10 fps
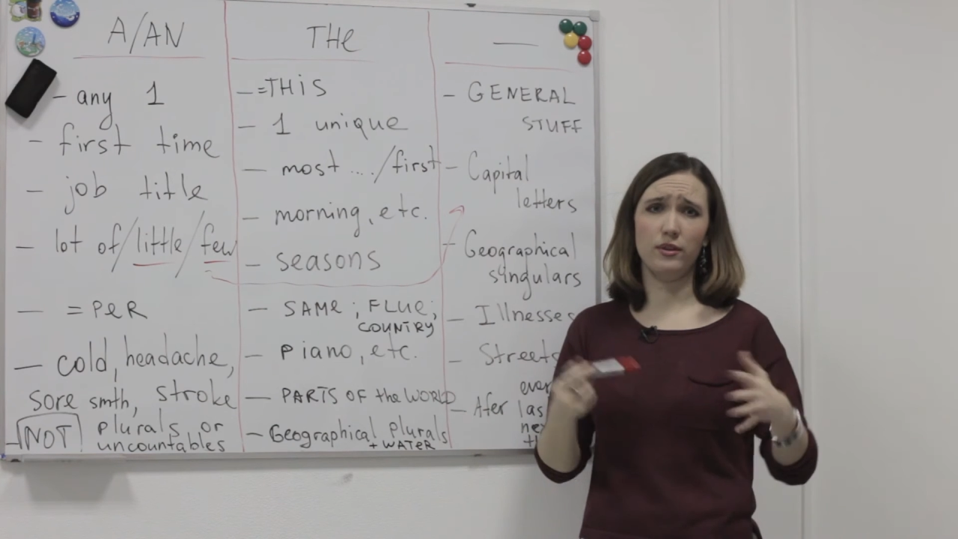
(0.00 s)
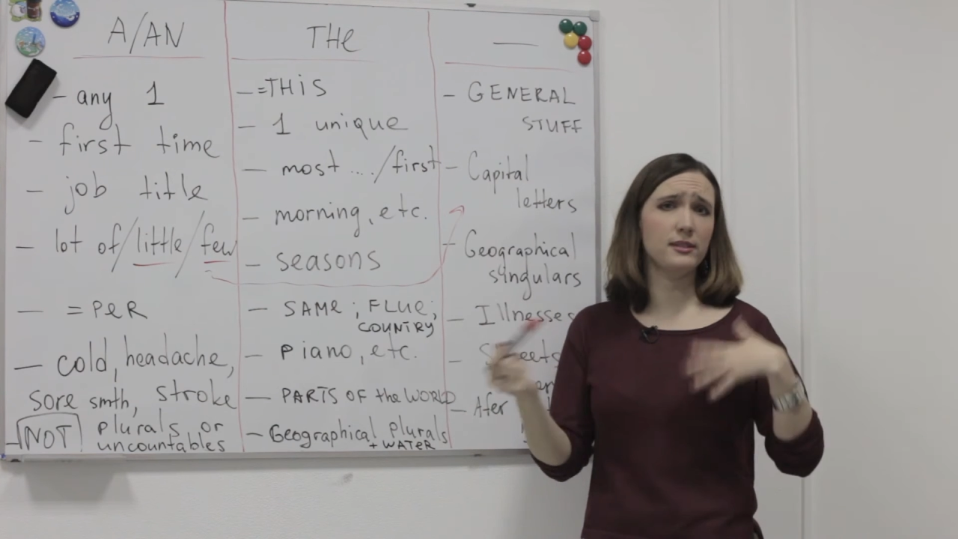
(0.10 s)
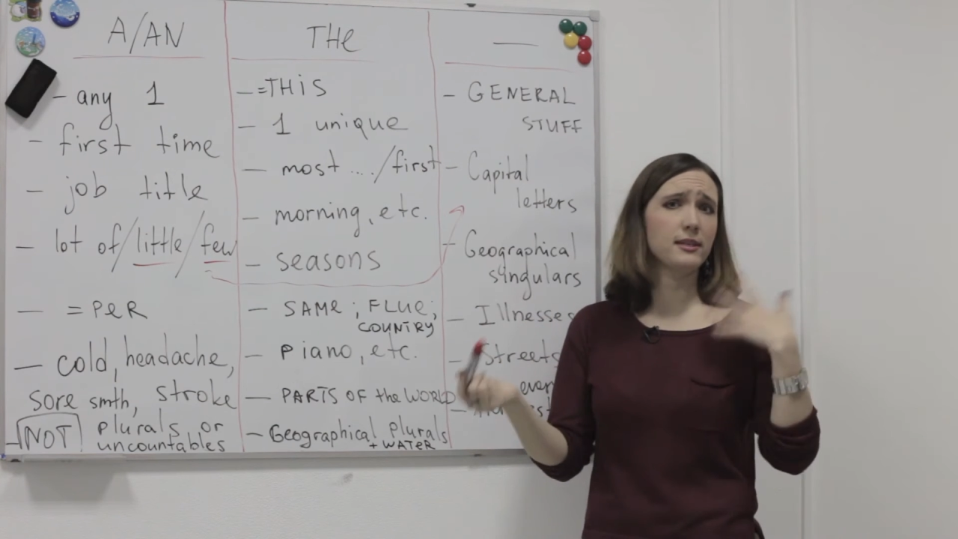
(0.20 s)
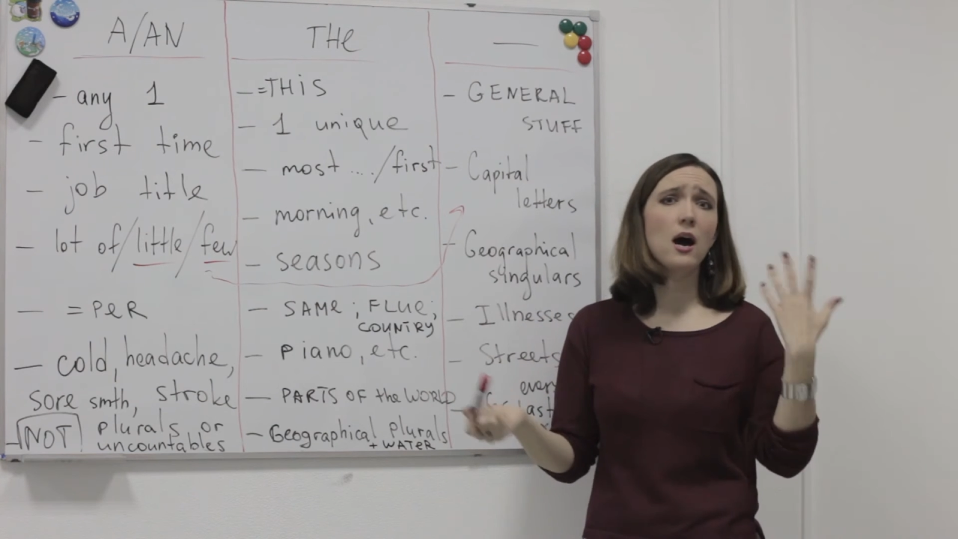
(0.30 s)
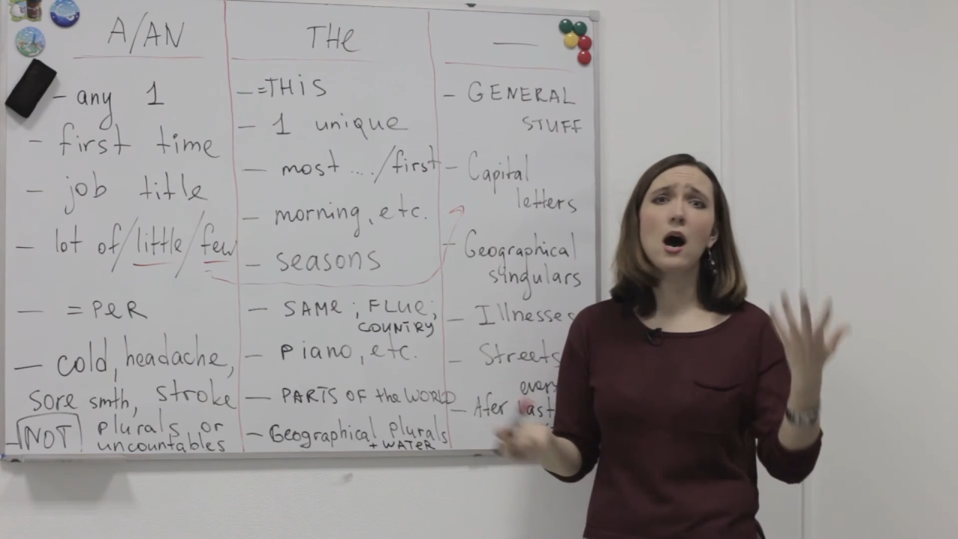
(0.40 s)
the
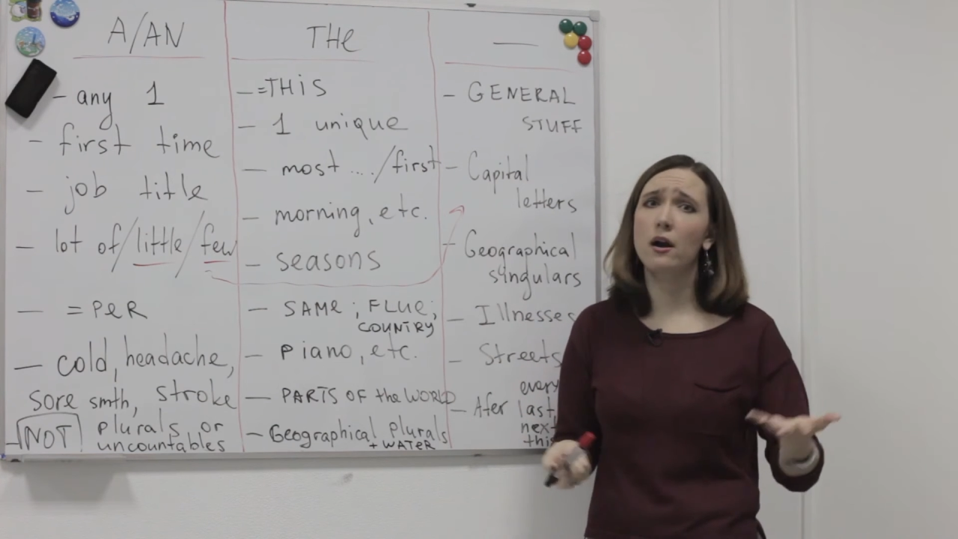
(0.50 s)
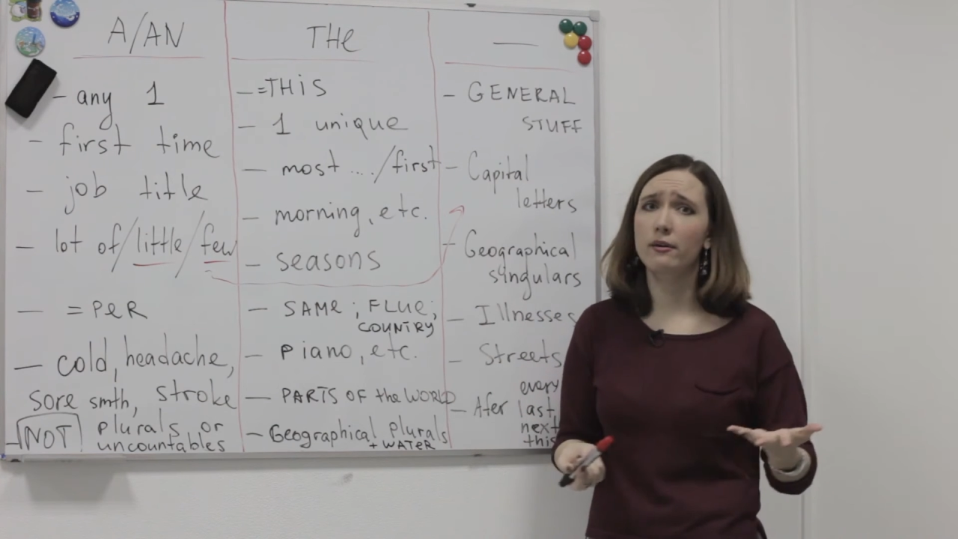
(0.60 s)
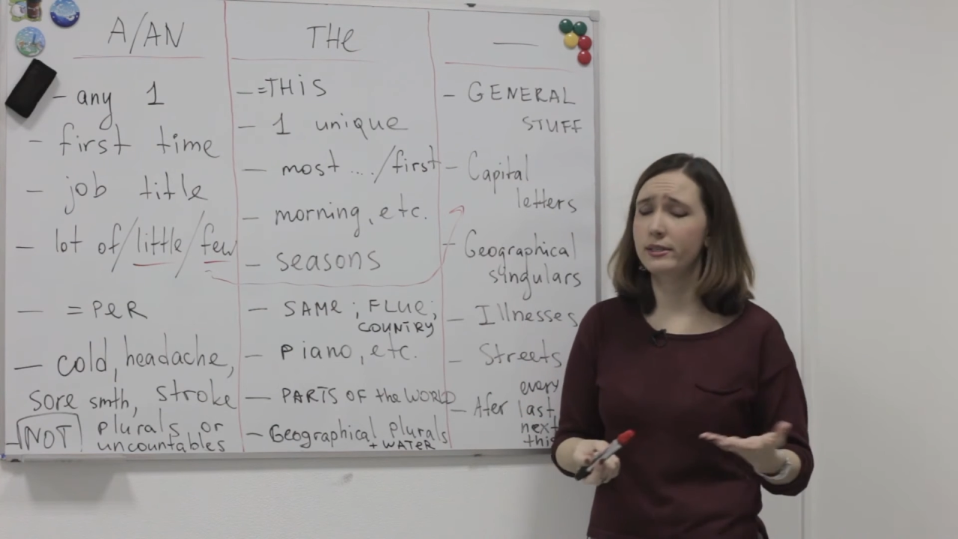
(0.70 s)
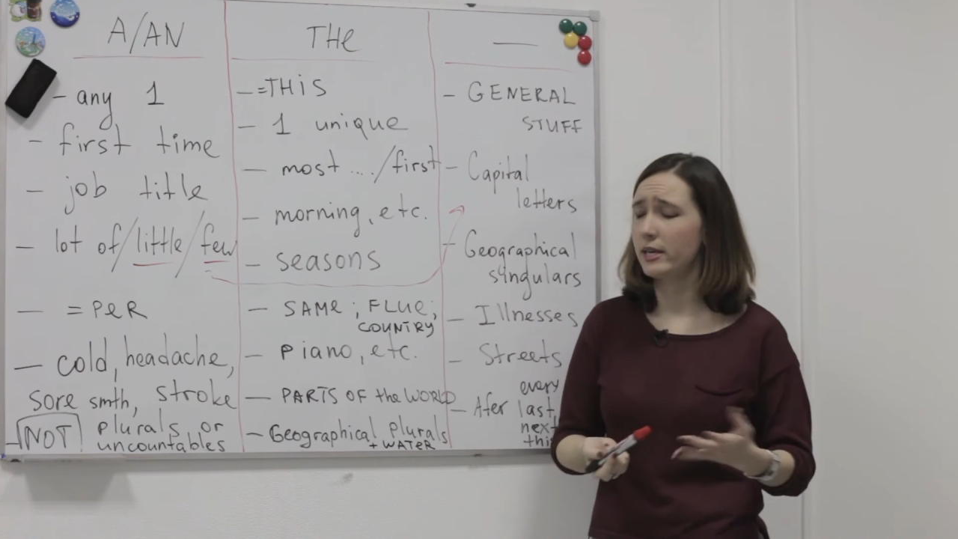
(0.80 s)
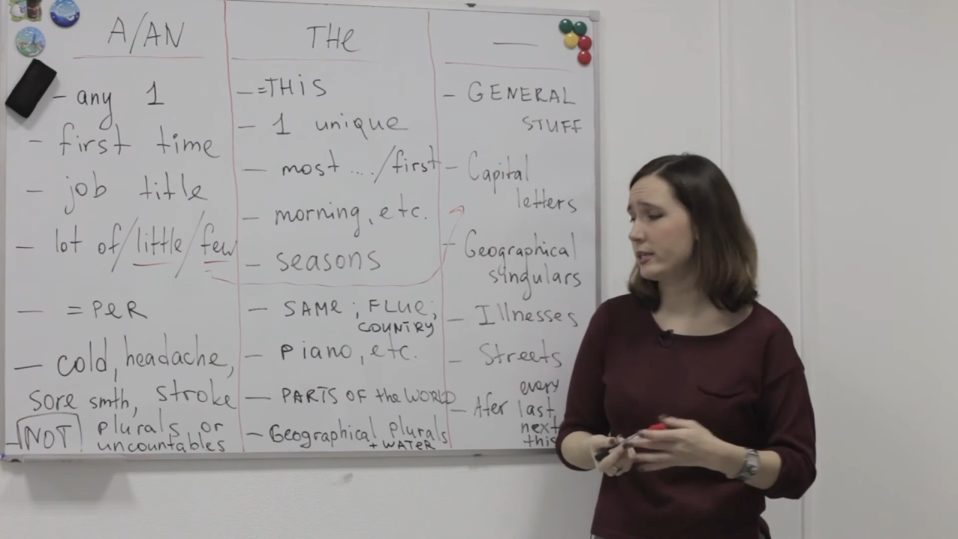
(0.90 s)

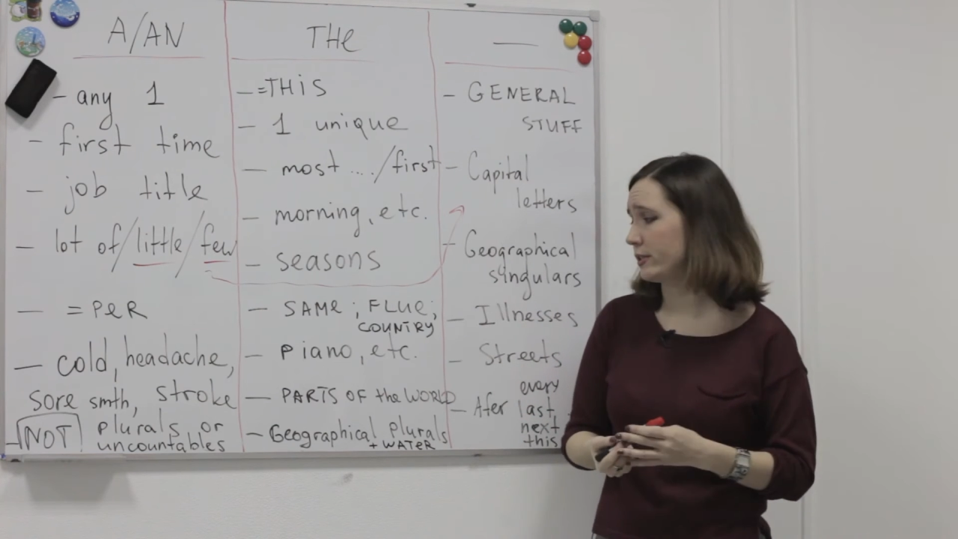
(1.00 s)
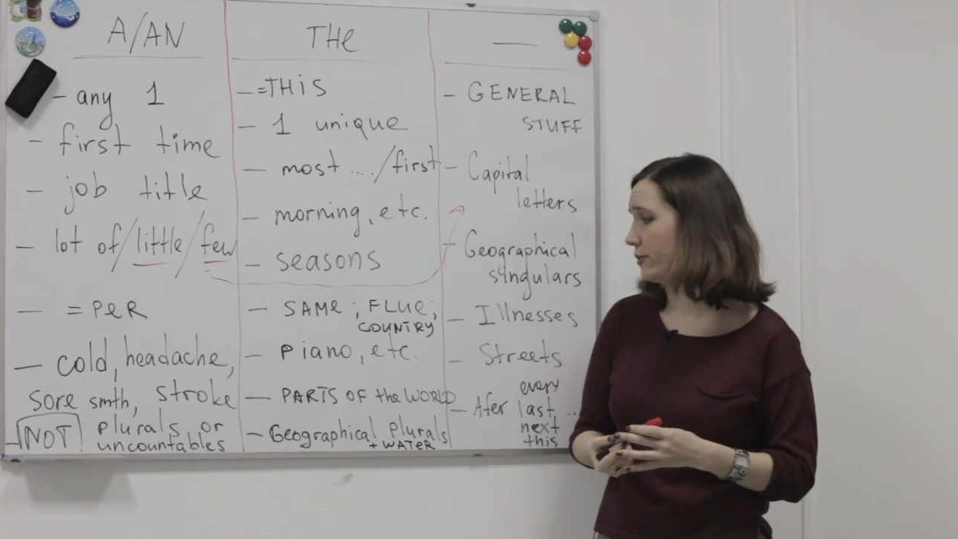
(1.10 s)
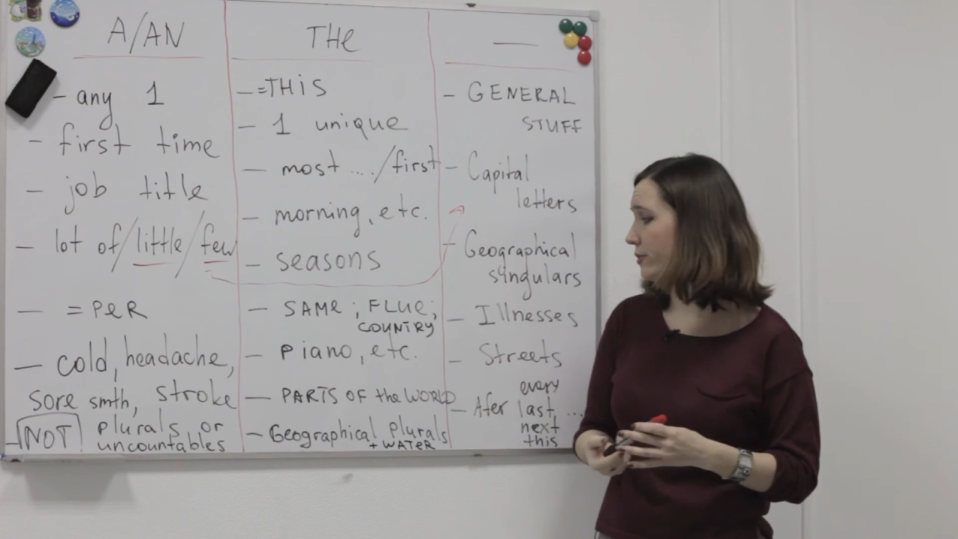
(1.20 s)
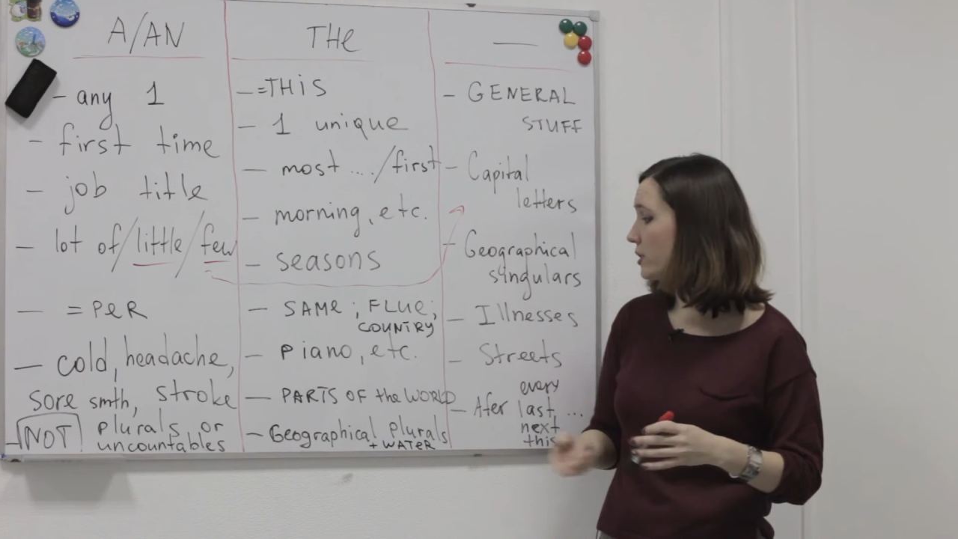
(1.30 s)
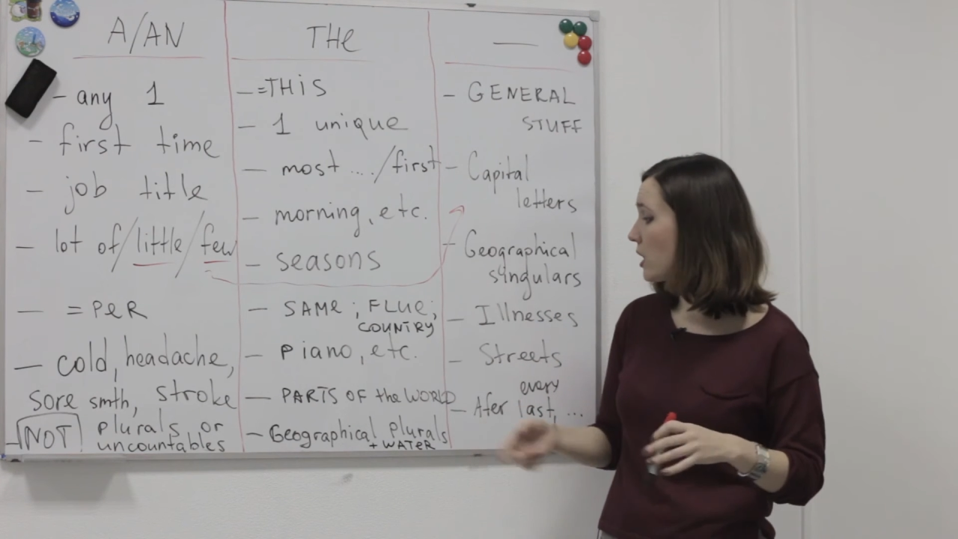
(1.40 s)
Sahara
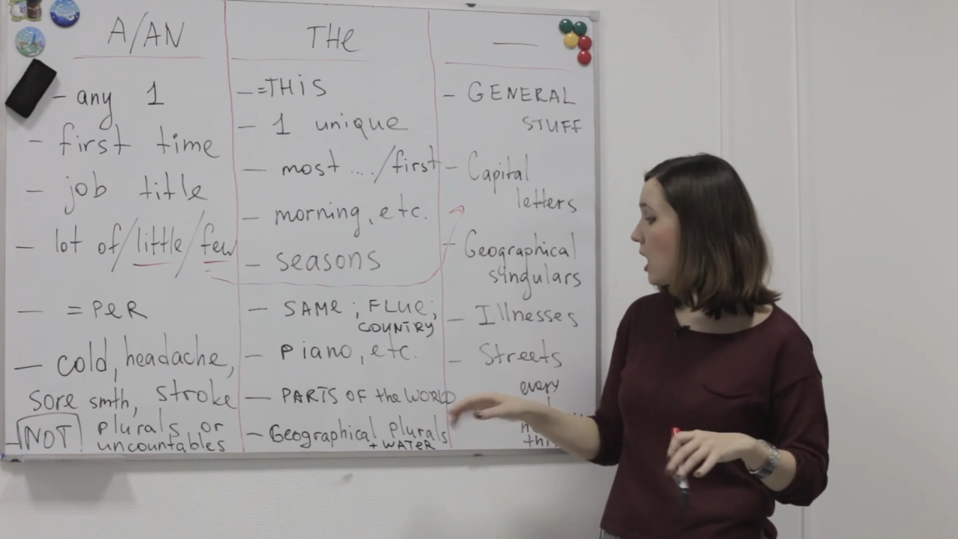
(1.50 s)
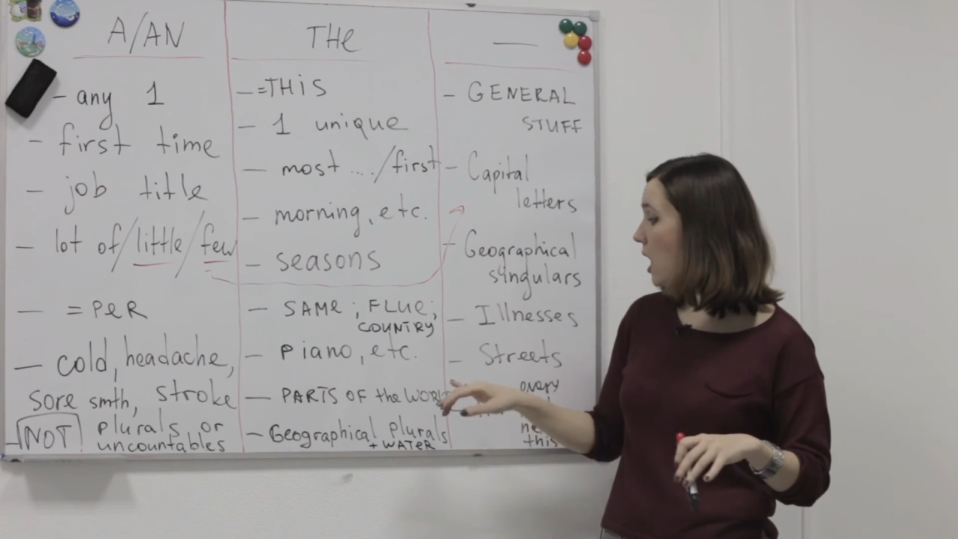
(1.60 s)
Desert.